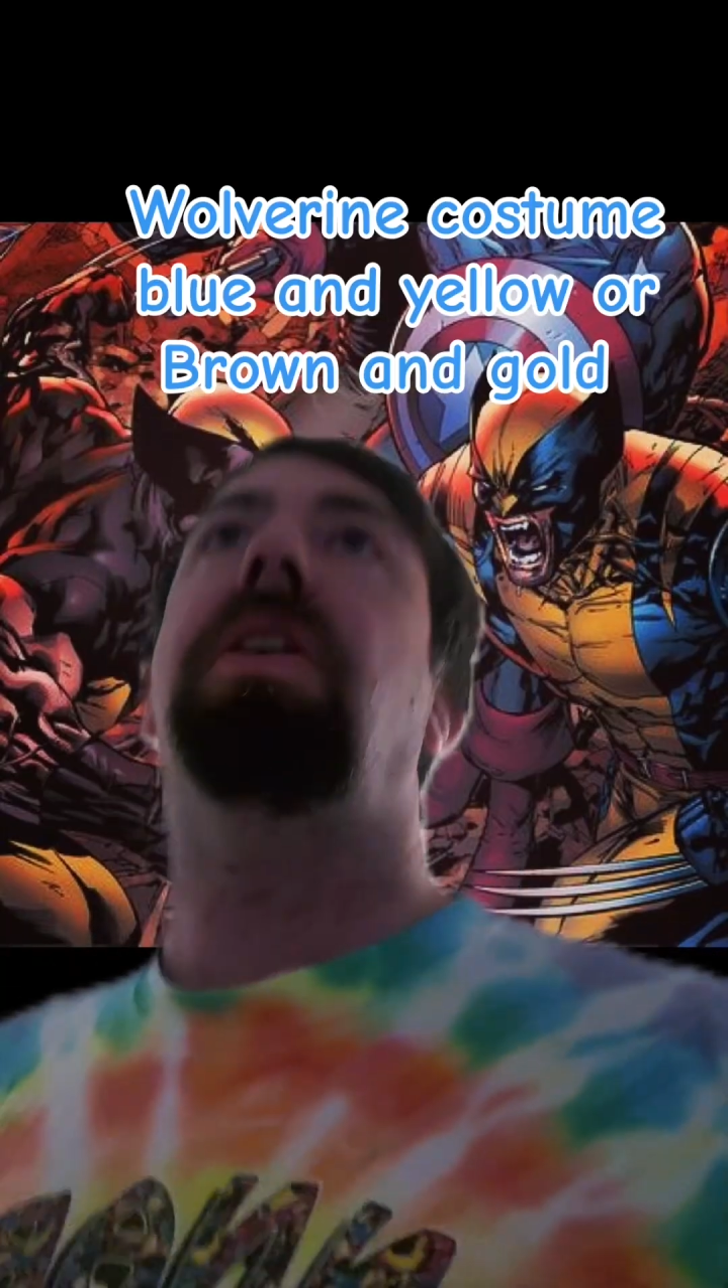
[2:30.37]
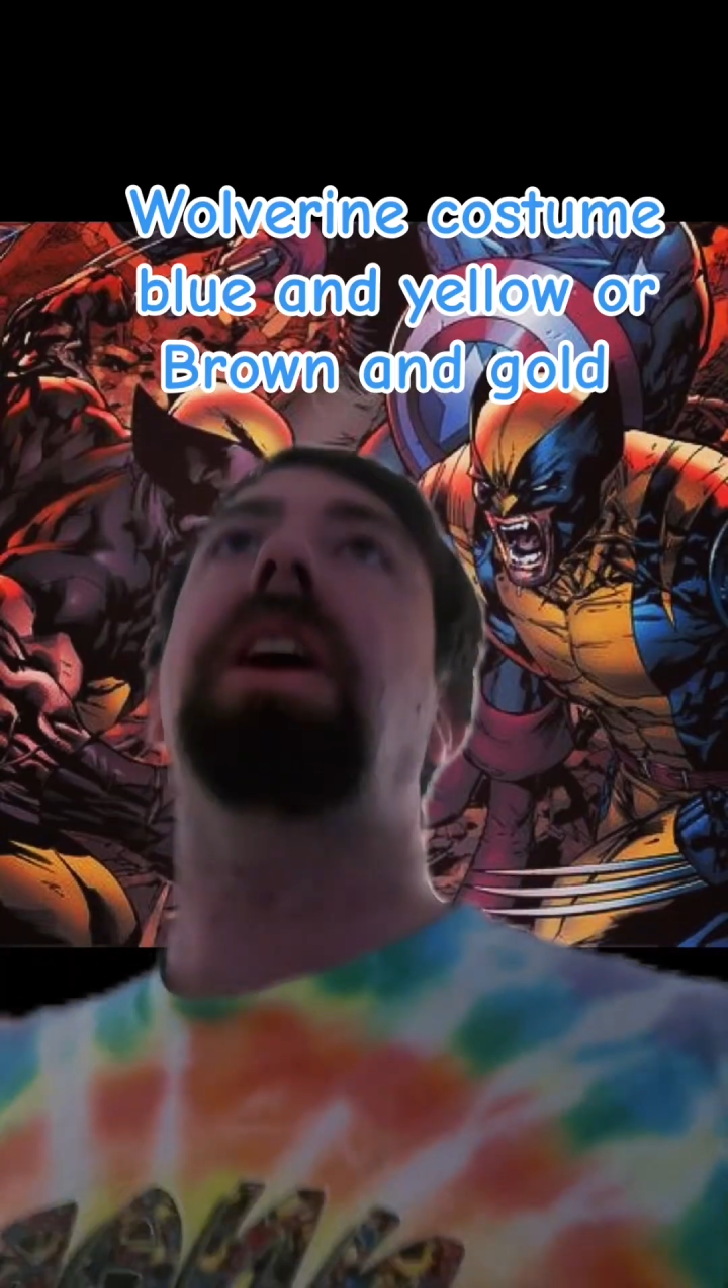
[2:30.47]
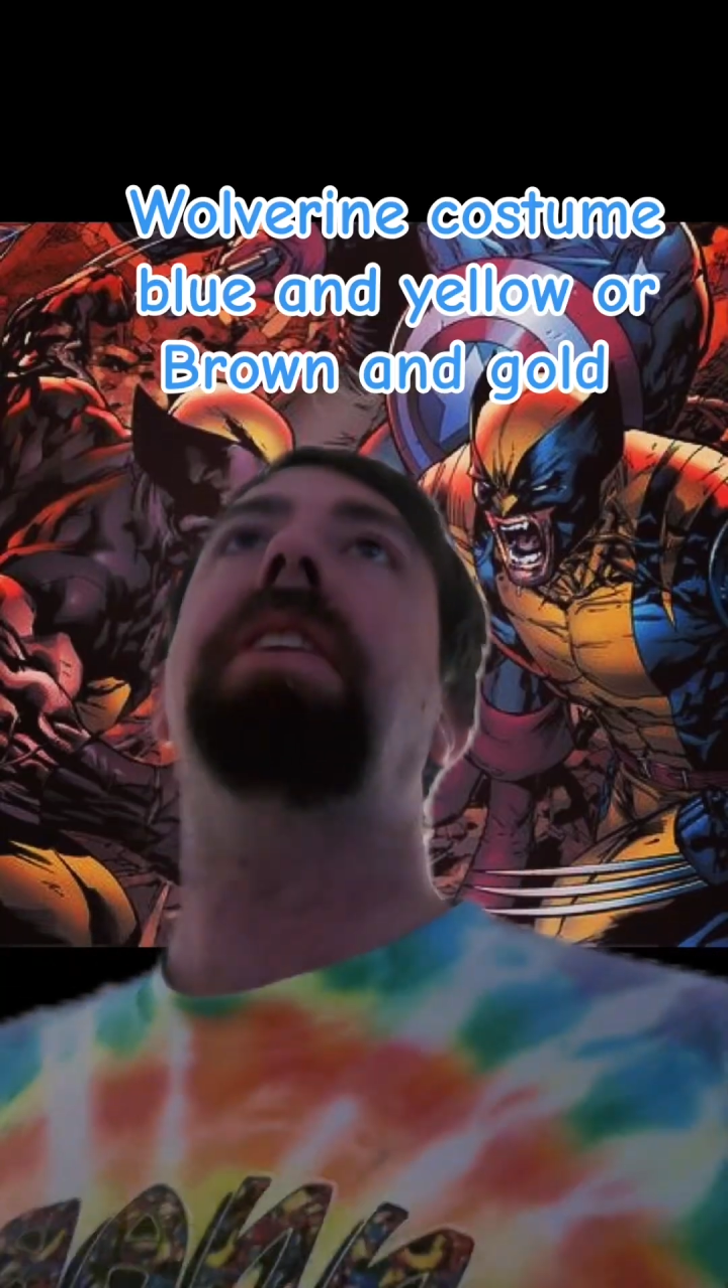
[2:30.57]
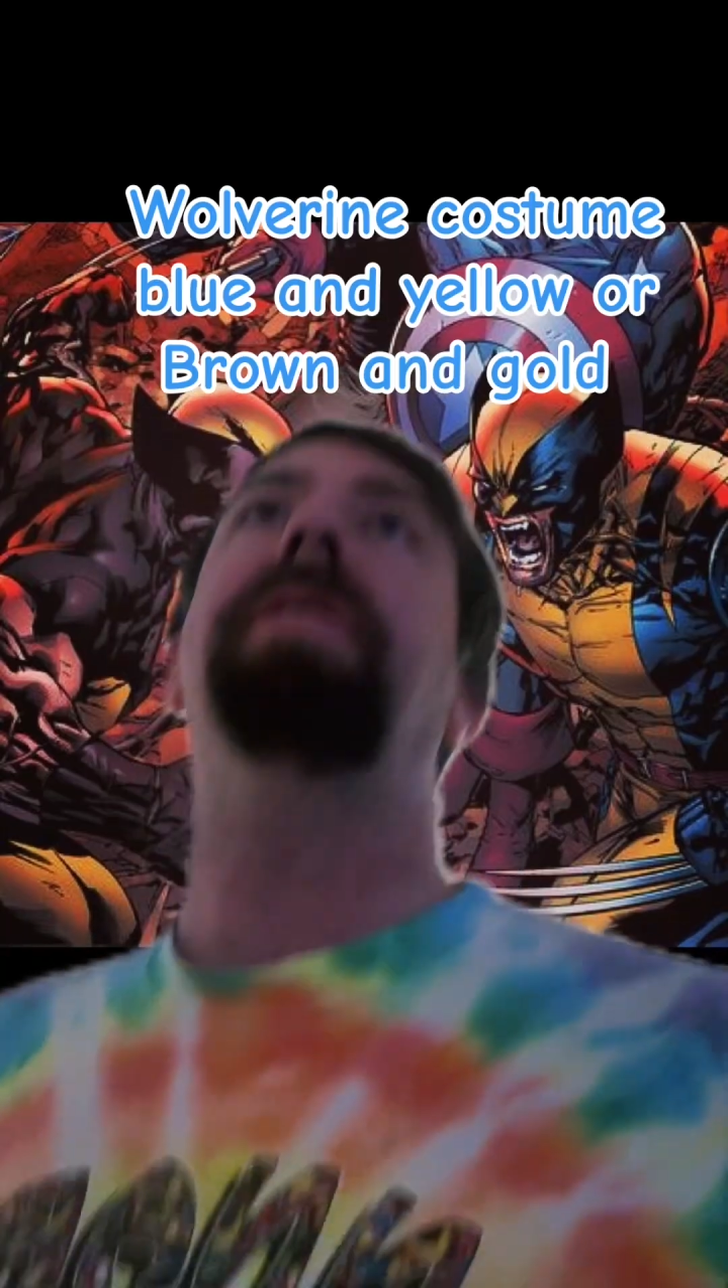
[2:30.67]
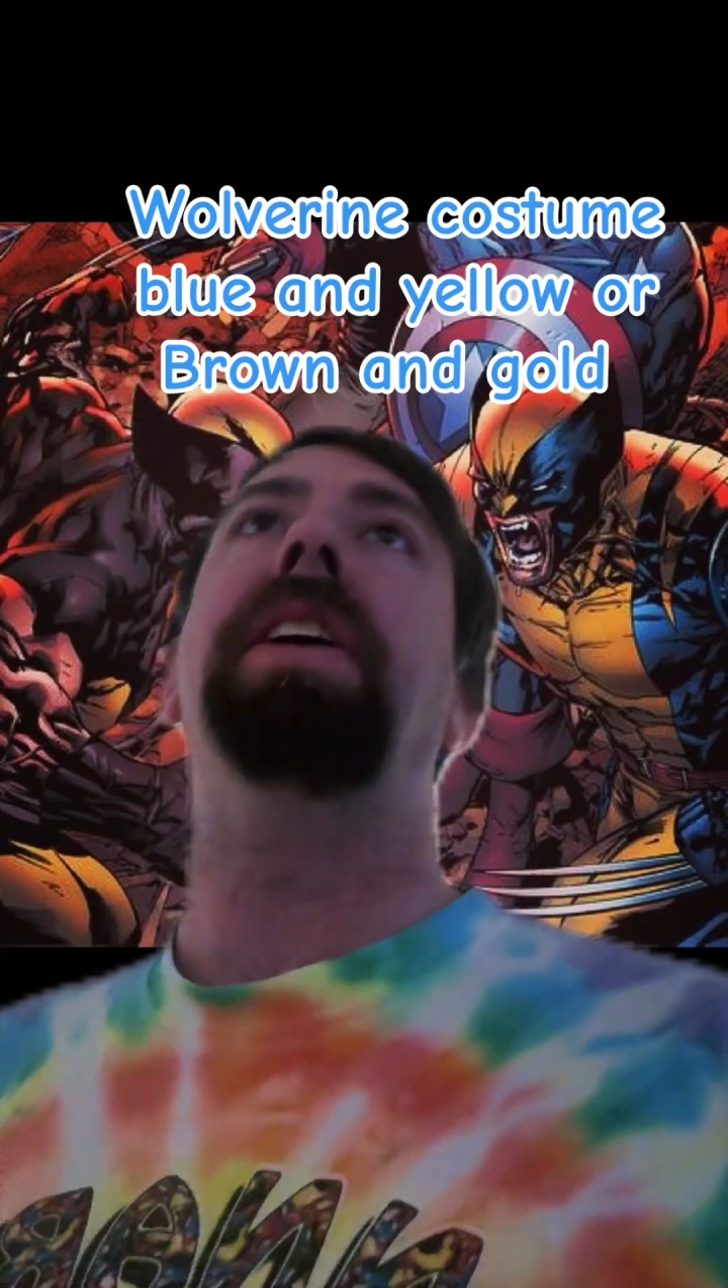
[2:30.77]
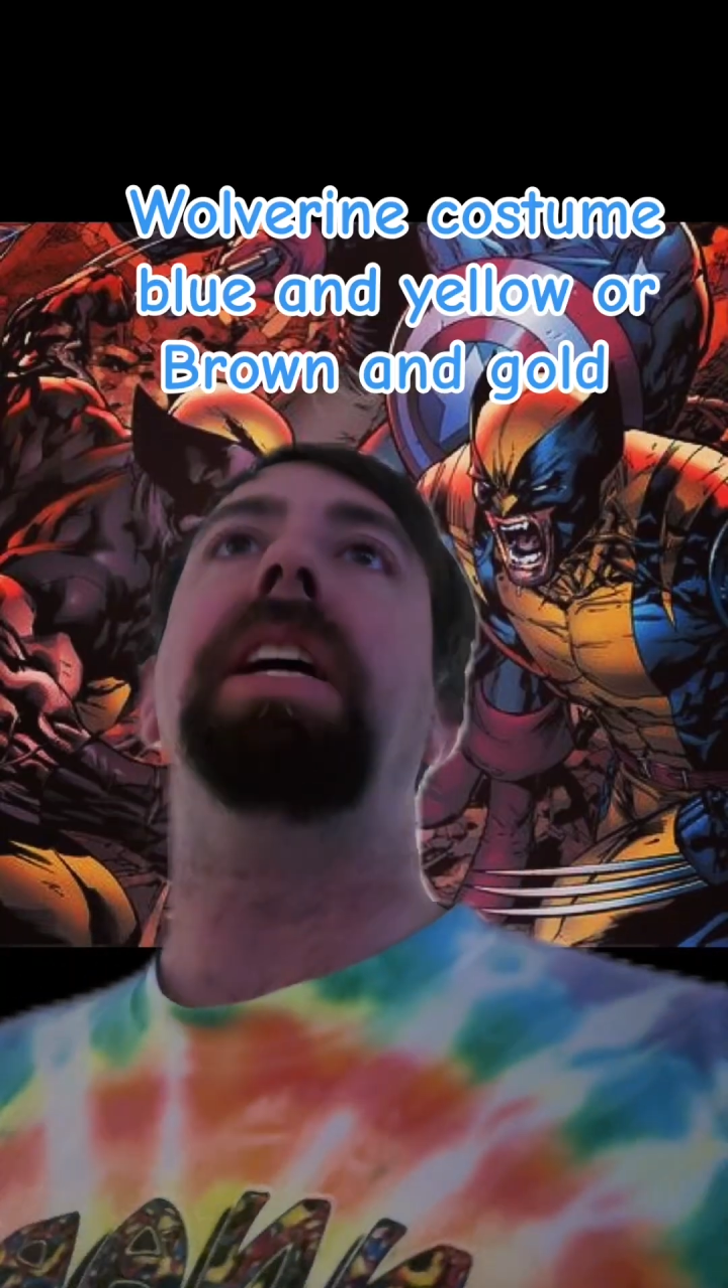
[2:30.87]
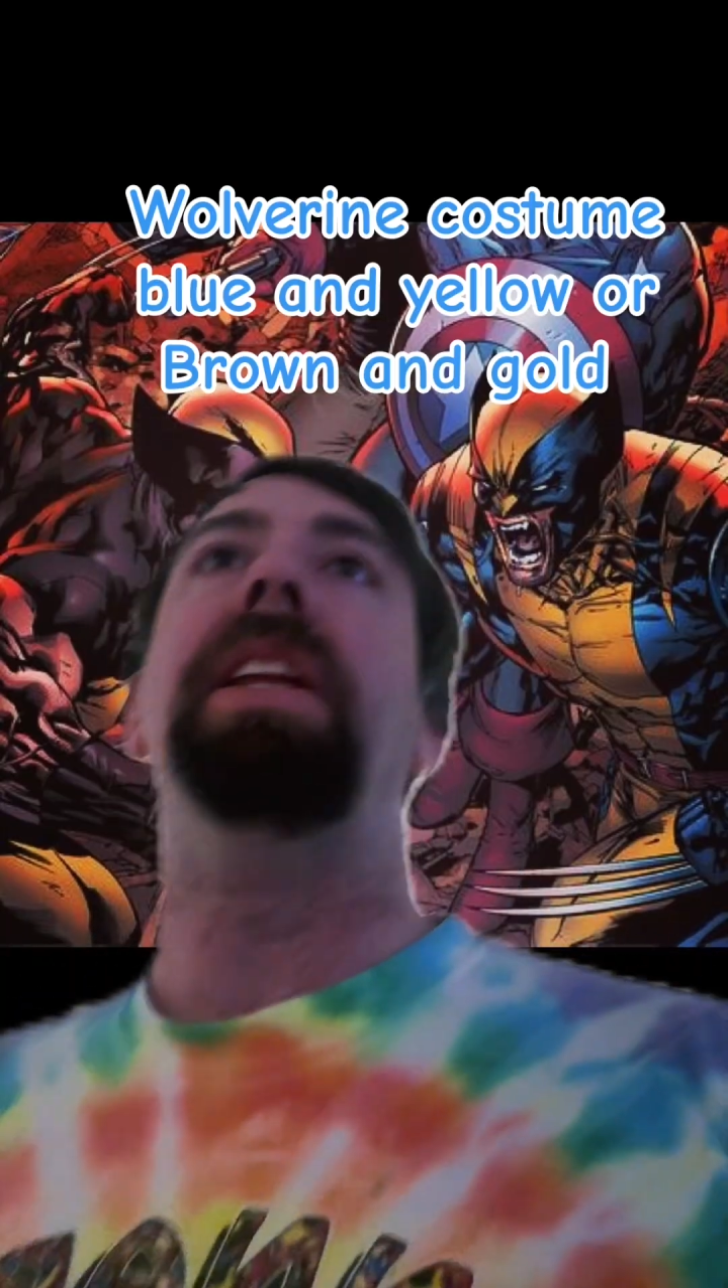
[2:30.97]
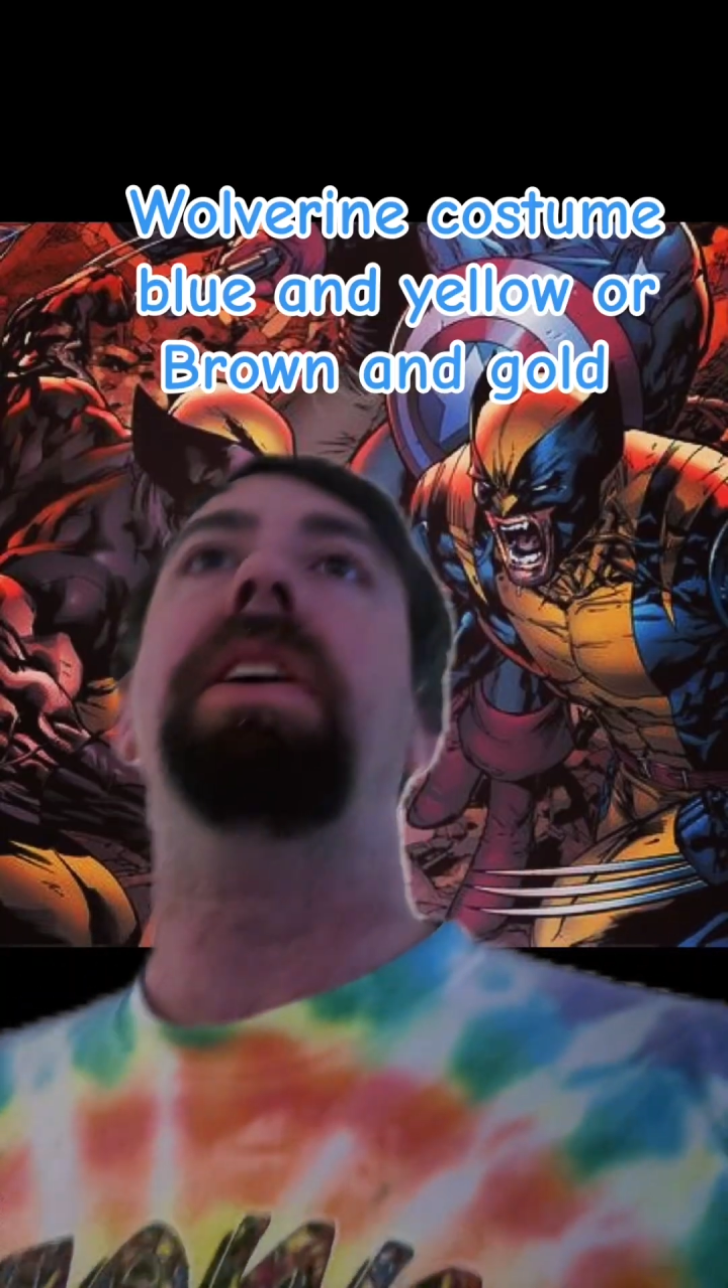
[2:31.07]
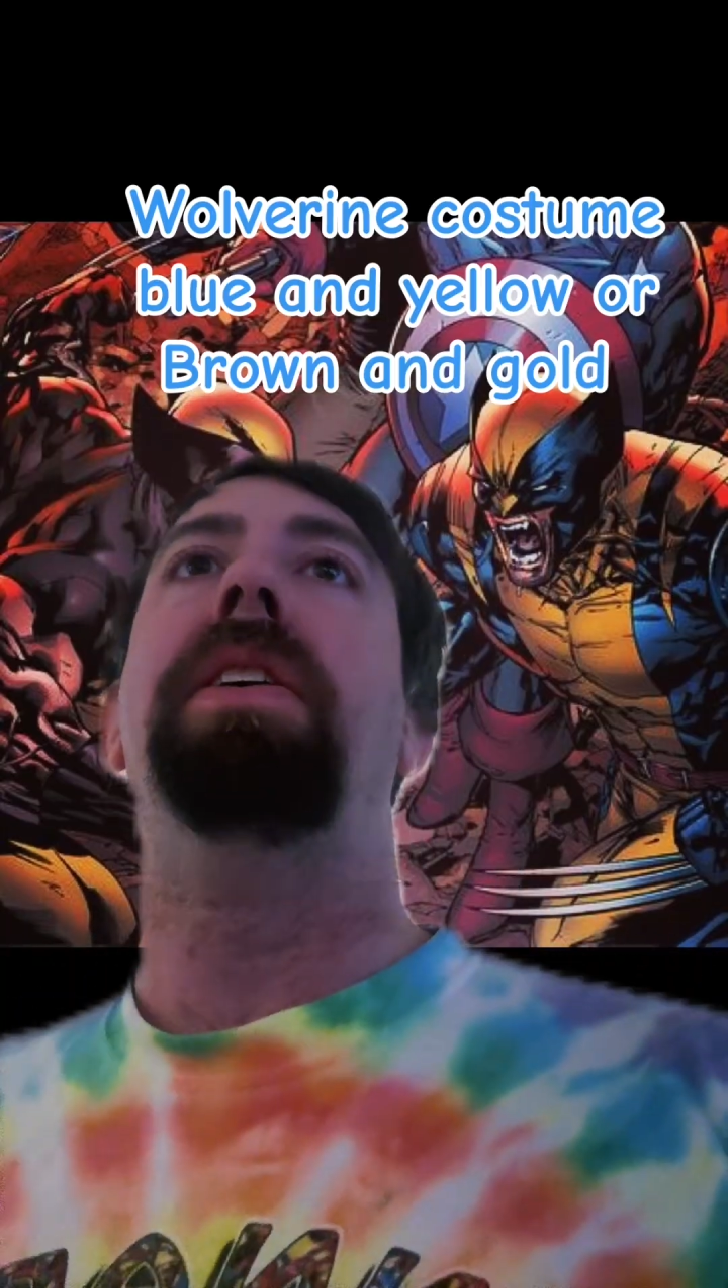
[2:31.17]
off, and